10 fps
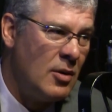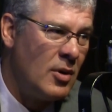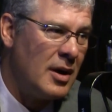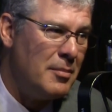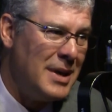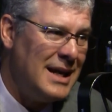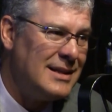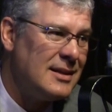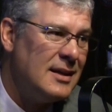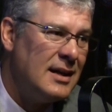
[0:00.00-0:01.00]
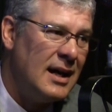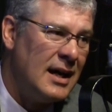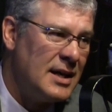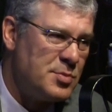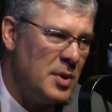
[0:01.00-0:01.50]
I want to meet
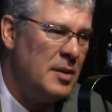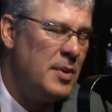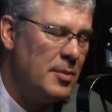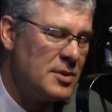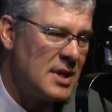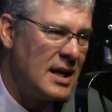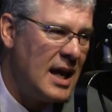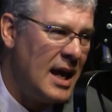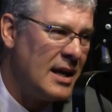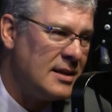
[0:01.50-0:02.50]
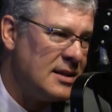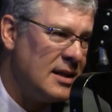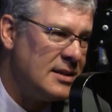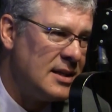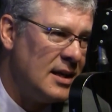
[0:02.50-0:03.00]
as many people as I can
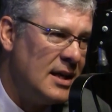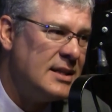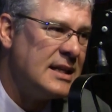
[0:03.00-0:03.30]
to